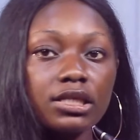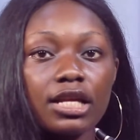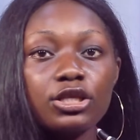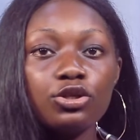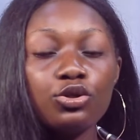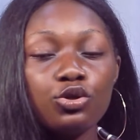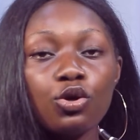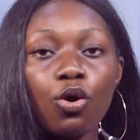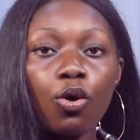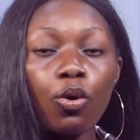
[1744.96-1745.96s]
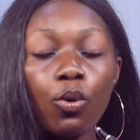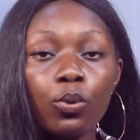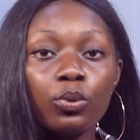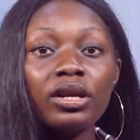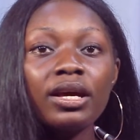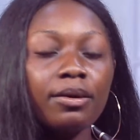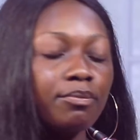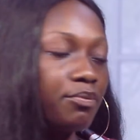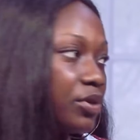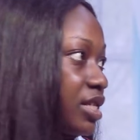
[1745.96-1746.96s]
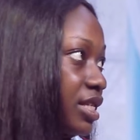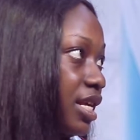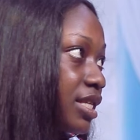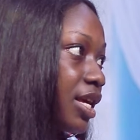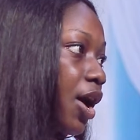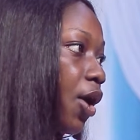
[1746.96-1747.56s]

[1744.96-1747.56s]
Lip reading: starting your own business.